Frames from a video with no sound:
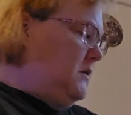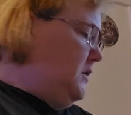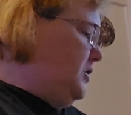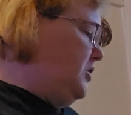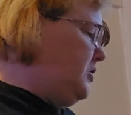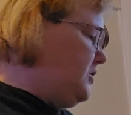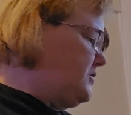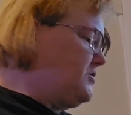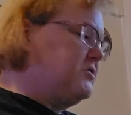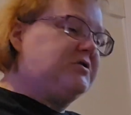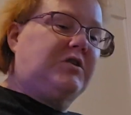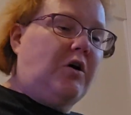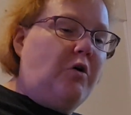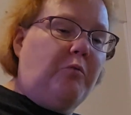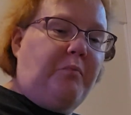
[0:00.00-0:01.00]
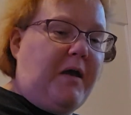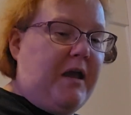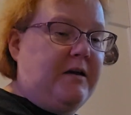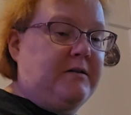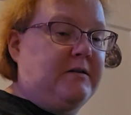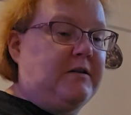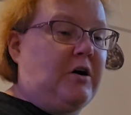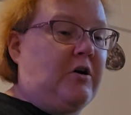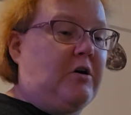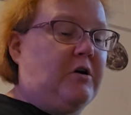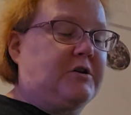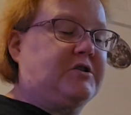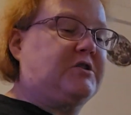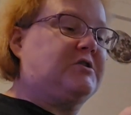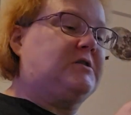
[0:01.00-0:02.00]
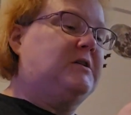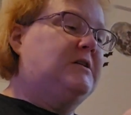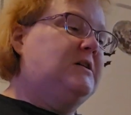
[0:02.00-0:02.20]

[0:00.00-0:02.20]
Oh, so pain in the arse.